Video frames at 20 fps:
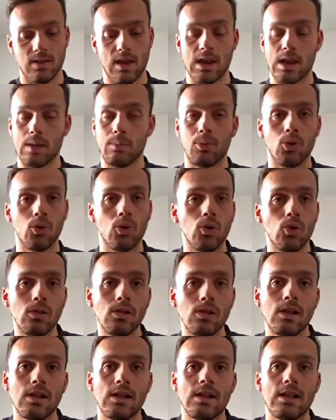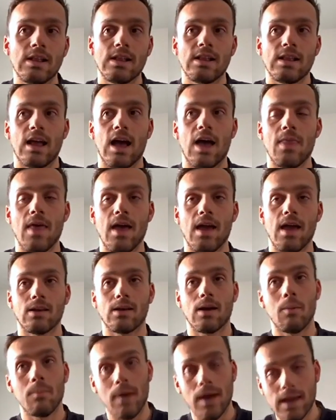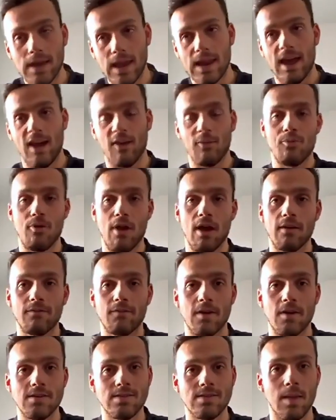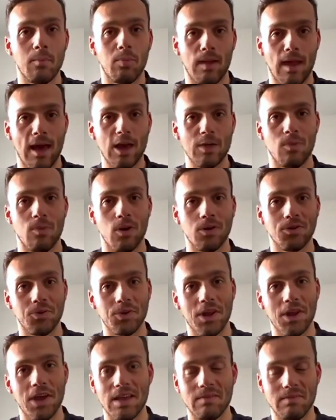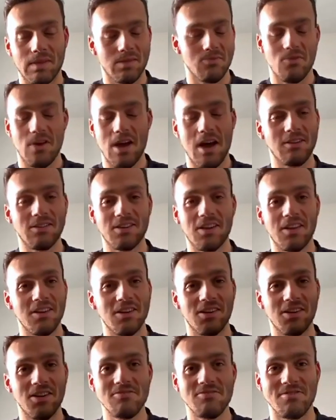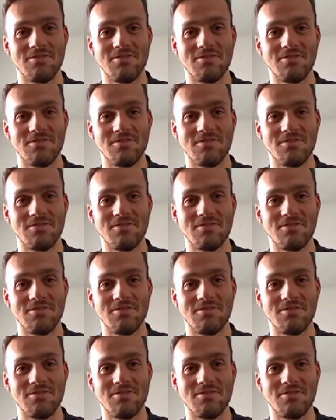any pool, and then come back in, have breakfast, and then play Xbox all day. I mean, what else can you do?